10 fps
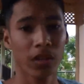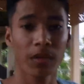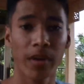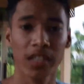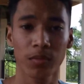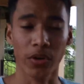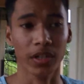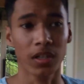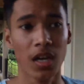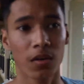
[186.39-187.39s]
keep exploring
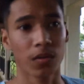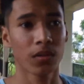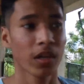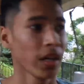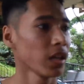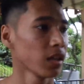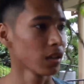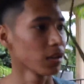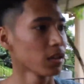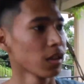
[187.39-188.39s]
around and
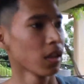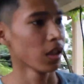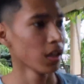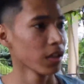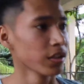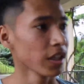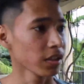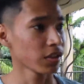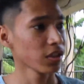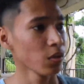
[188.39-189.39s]

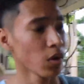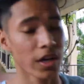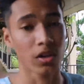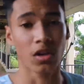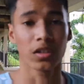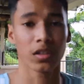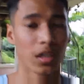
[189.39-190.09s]
just see what I got.